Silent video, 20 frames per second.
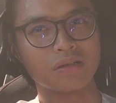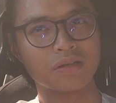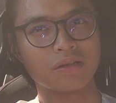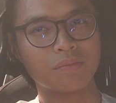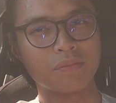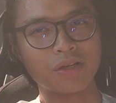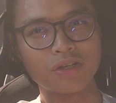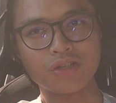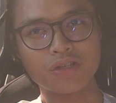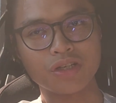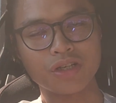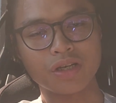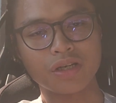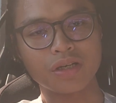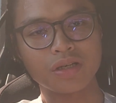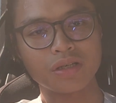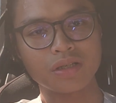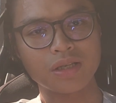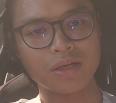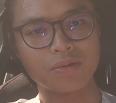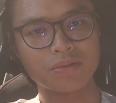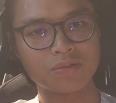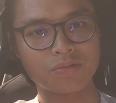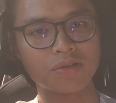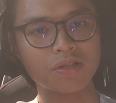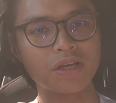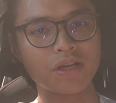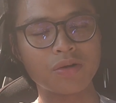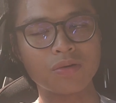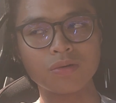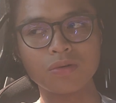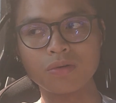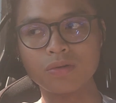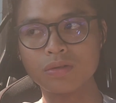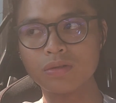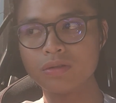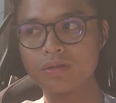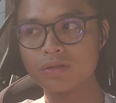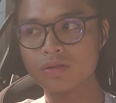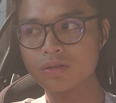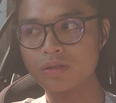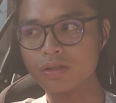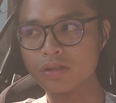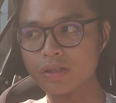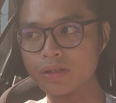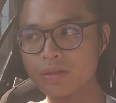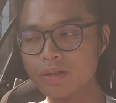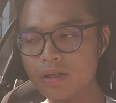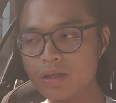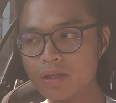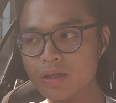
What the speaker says: dementia. That was really cool to learn.